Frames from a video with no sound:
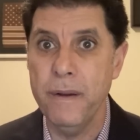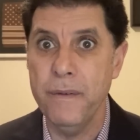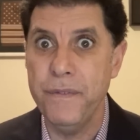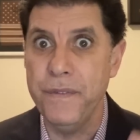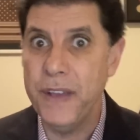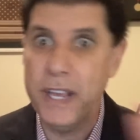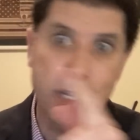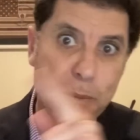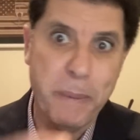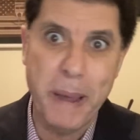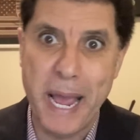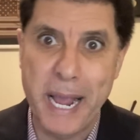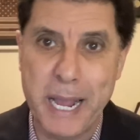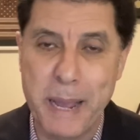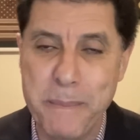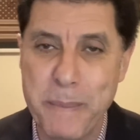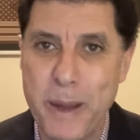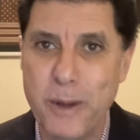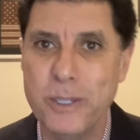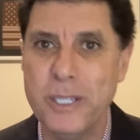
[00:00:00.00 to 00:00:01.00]
feedback
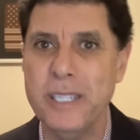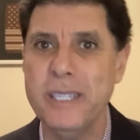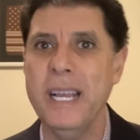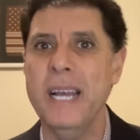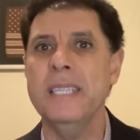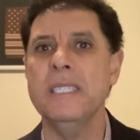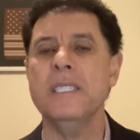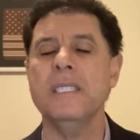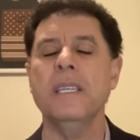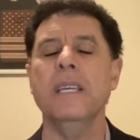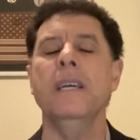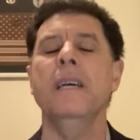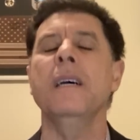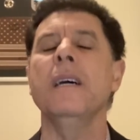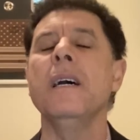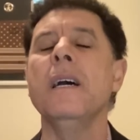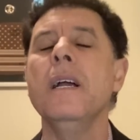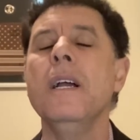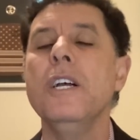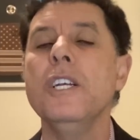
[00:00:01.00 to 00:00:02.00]
about that
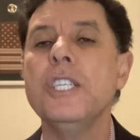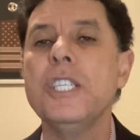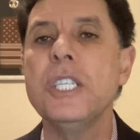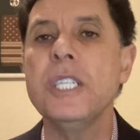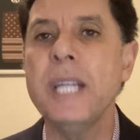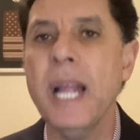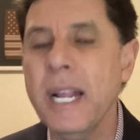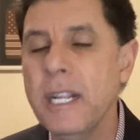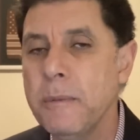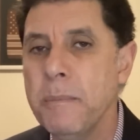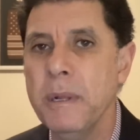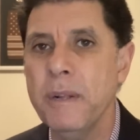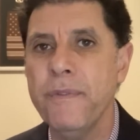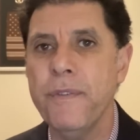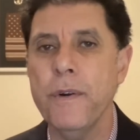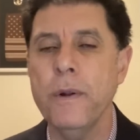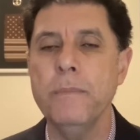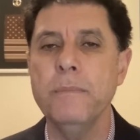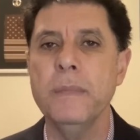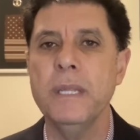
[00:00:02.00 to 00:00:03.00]
statement
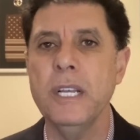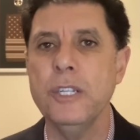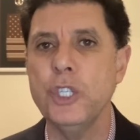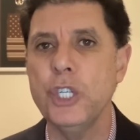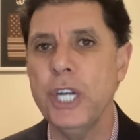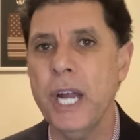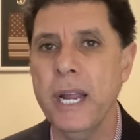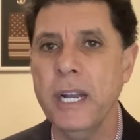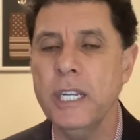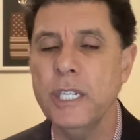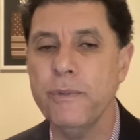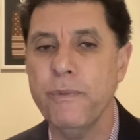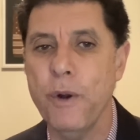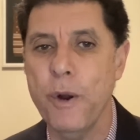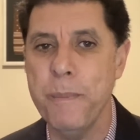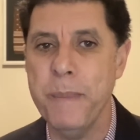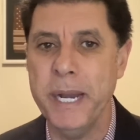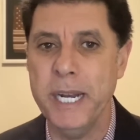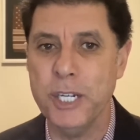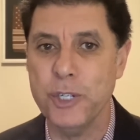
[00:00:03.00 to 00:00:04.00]
from the Chinese
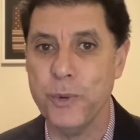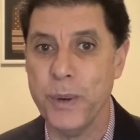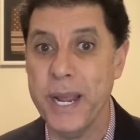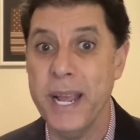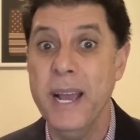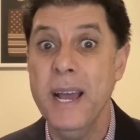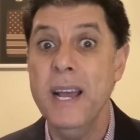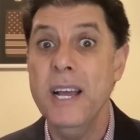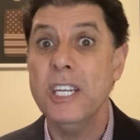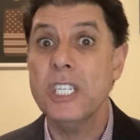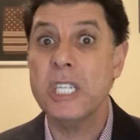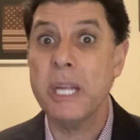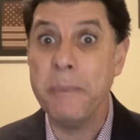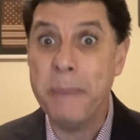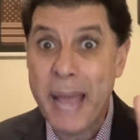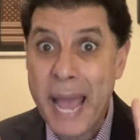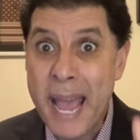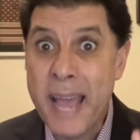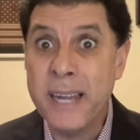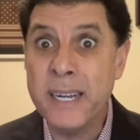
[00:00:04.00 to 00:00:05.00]
Foreign Ministry.
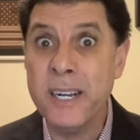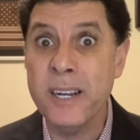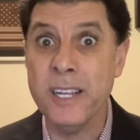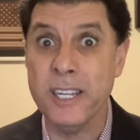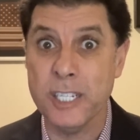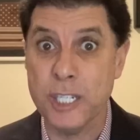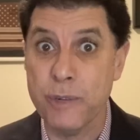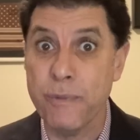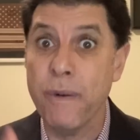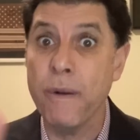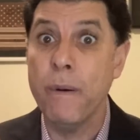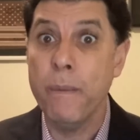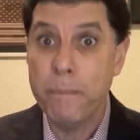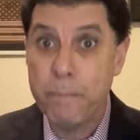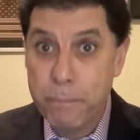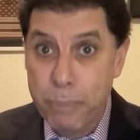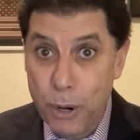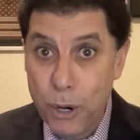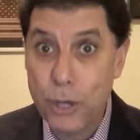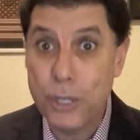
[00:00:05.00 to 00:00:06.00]
Some analysts
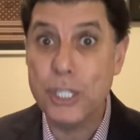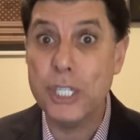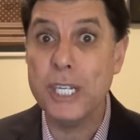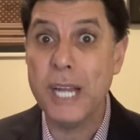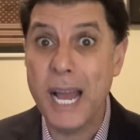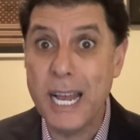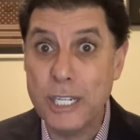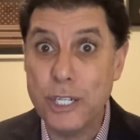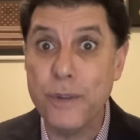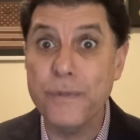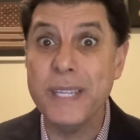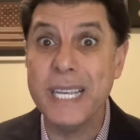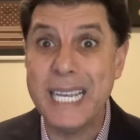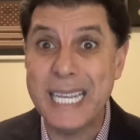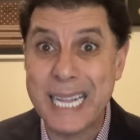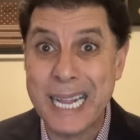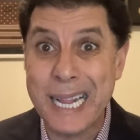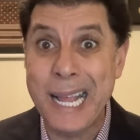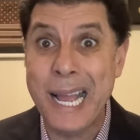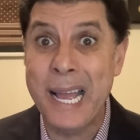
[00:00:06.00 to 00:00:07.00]
from both sides of the
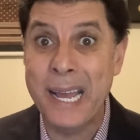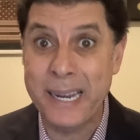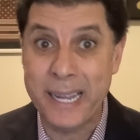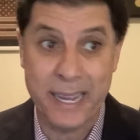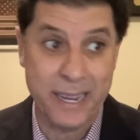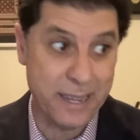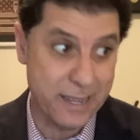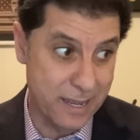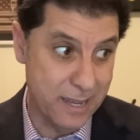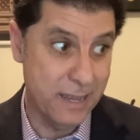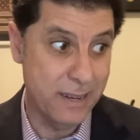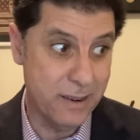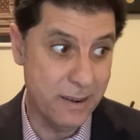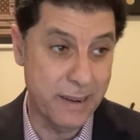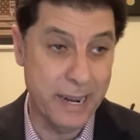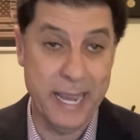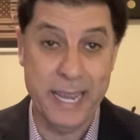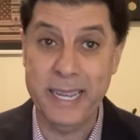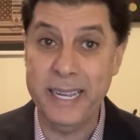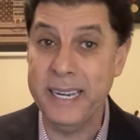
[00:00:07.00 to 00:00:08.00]
Atlantic,
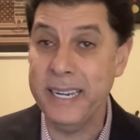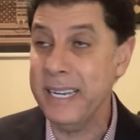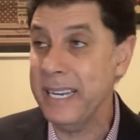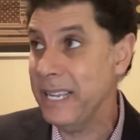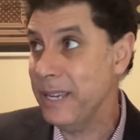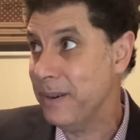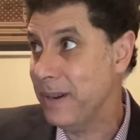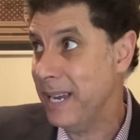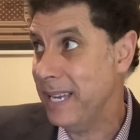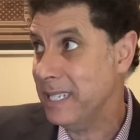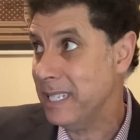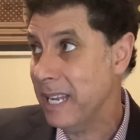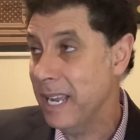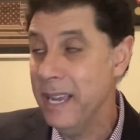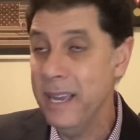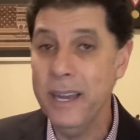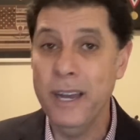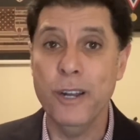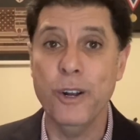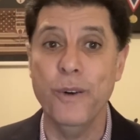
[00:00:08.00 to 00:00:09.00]
right here in the US
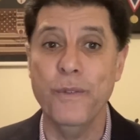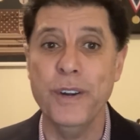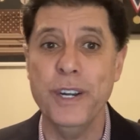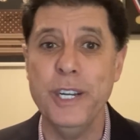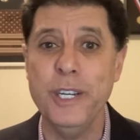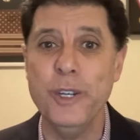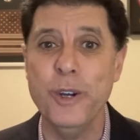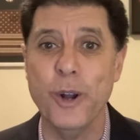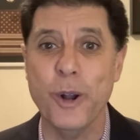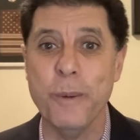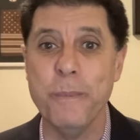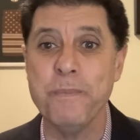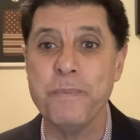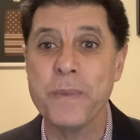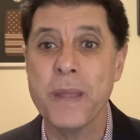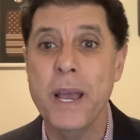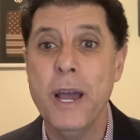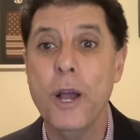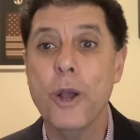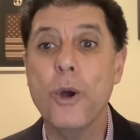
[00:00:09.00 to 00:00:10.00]
and over in Europe,
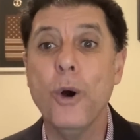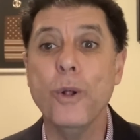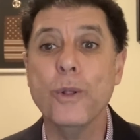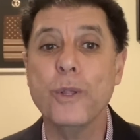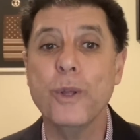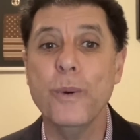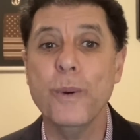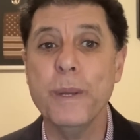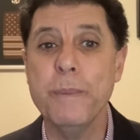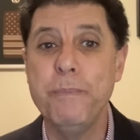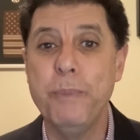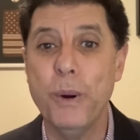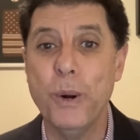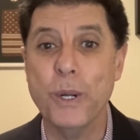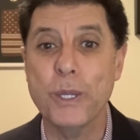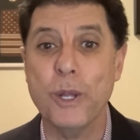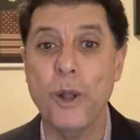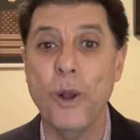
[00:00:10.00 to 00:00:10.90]
called the report,